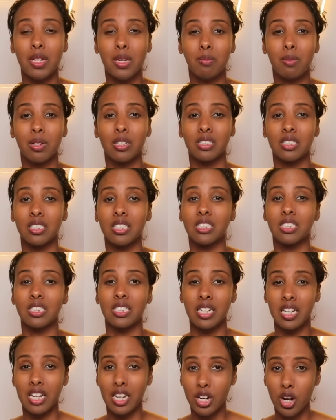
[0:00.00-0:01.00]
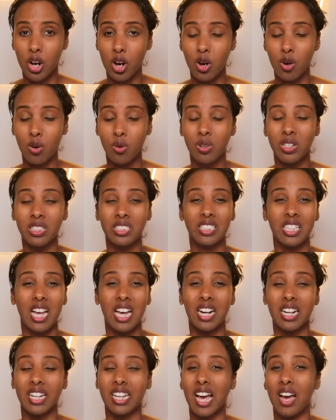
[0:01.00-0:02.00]
Imma sees Nino is
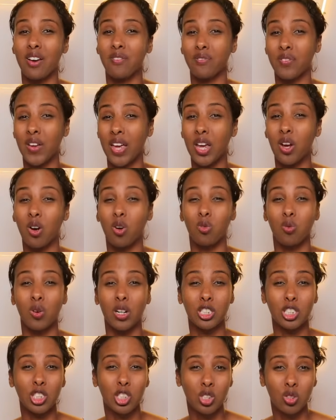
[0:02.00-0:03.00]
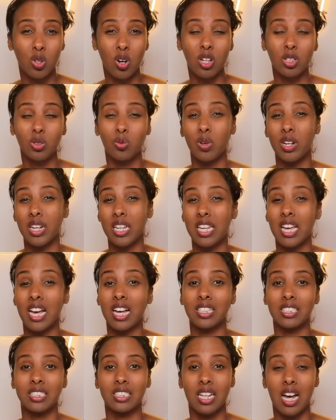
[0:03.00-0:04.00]
at a cafe or restaurant when he
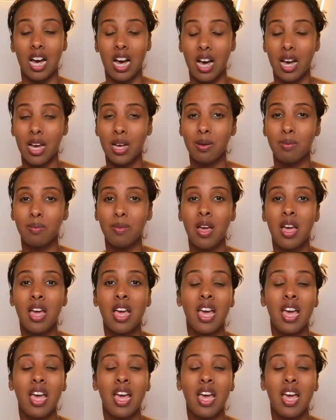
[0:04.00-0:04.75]
has time.